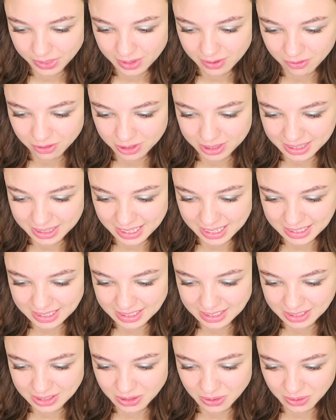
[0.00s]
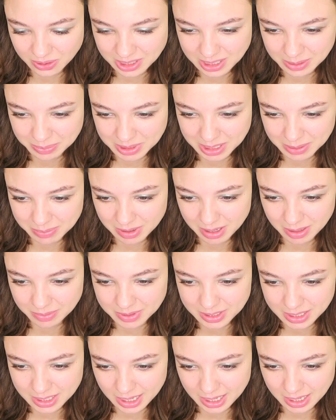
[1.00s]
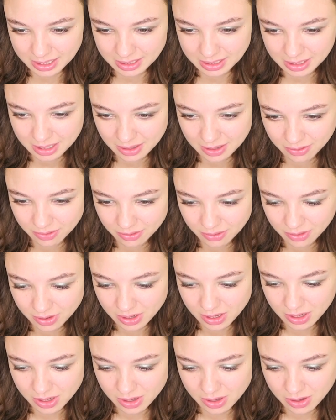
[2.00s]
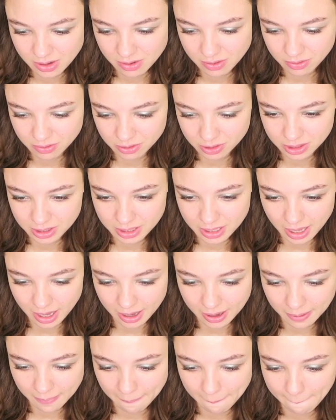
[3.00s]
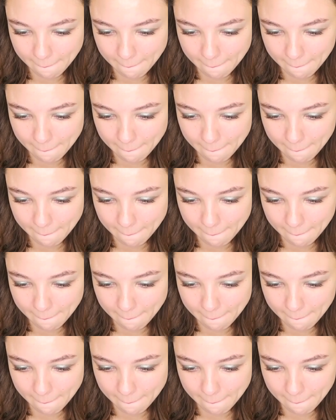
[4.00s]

Put some crystals on these nails. Yeah, that's right.